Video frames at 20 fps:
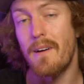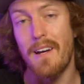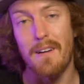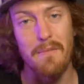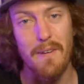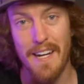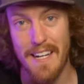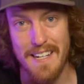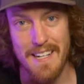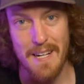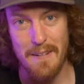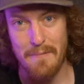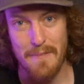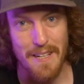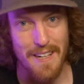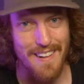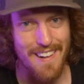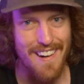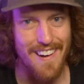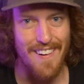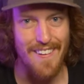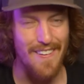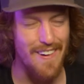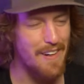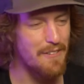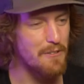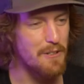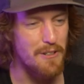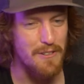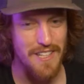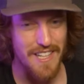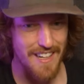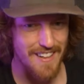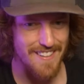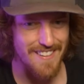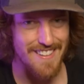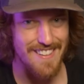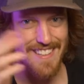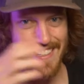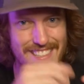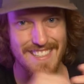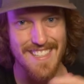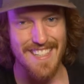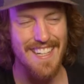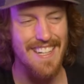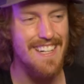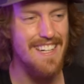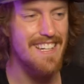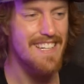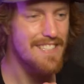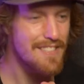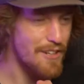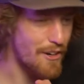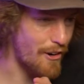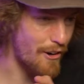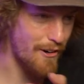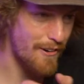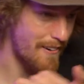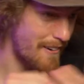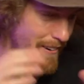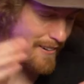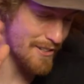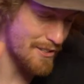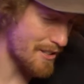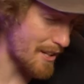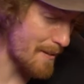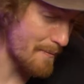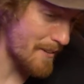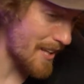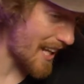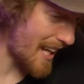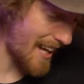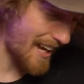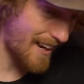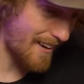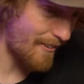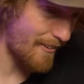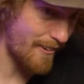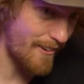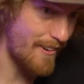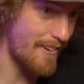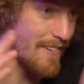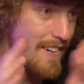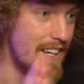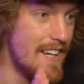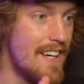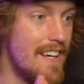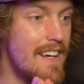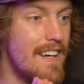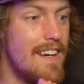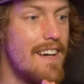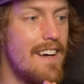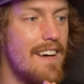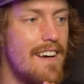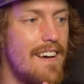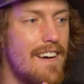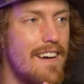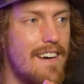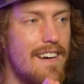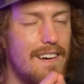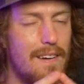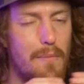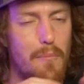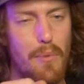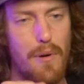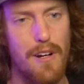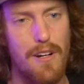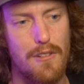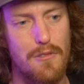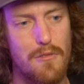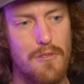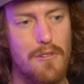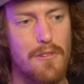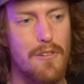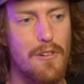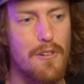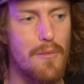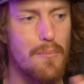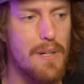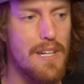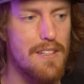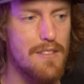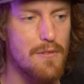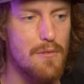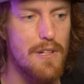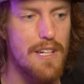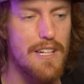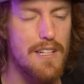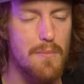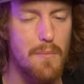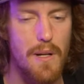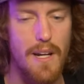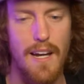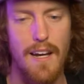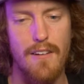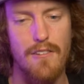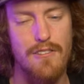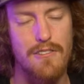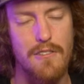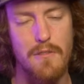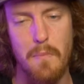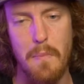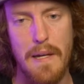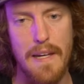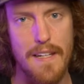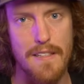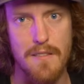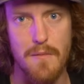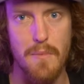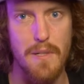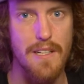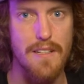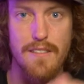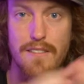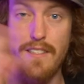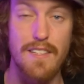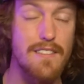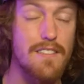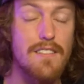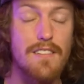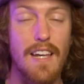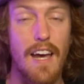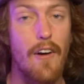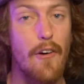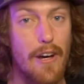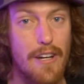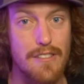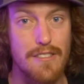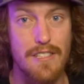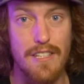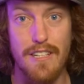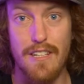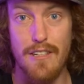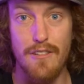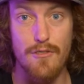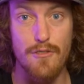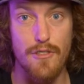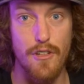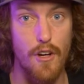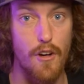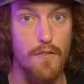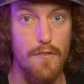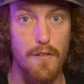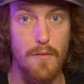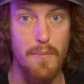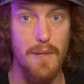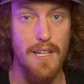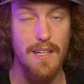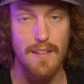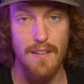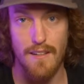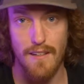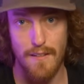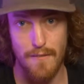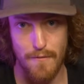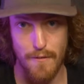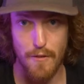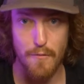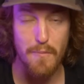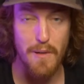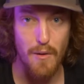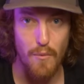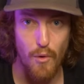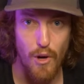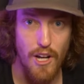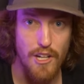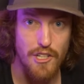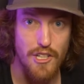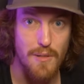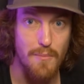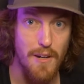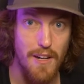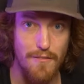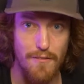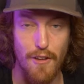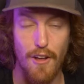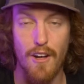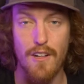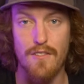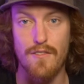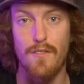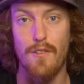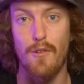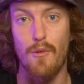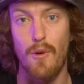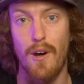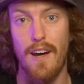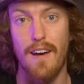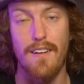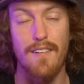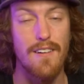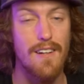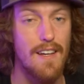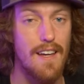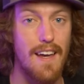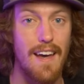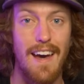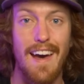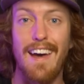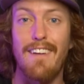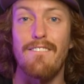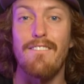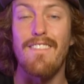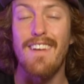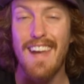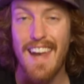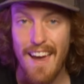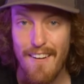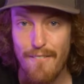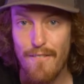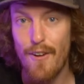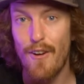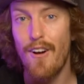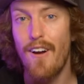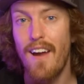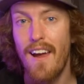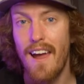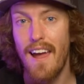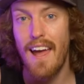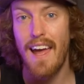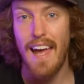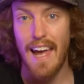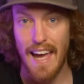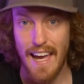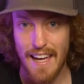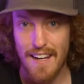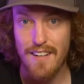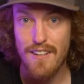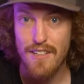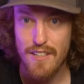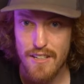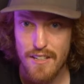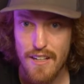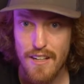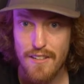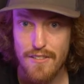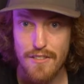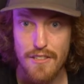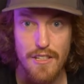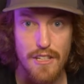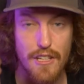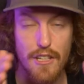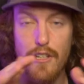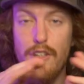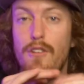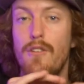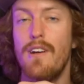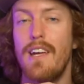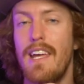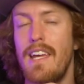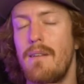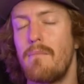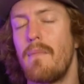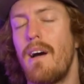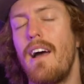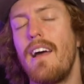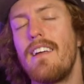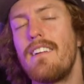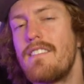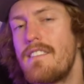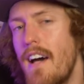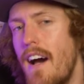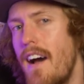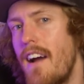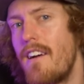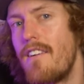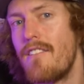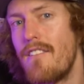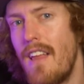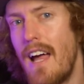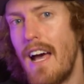my bike up and go. I won't yell at this kid. He's hurt or something. I don't know. Uh, bars were a little bit tweaked, but I was just pissed because this is how LCQs go for me. If you've been watching my vlogs for a while, I've never had a good LCQ in my entire